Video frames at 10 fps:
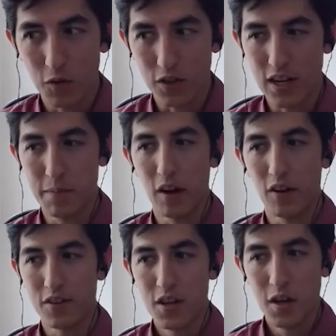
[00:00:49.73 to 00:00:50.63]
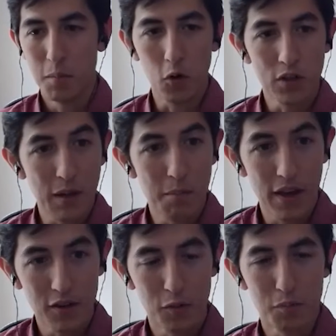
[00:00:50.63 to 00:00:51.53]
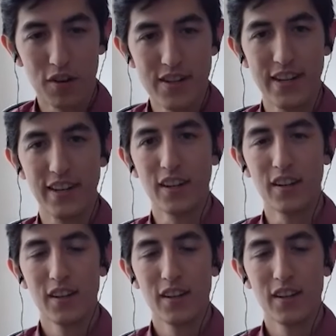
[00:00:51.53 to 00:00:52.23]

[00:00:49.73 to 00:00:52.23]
We're talking about multi-metal printing,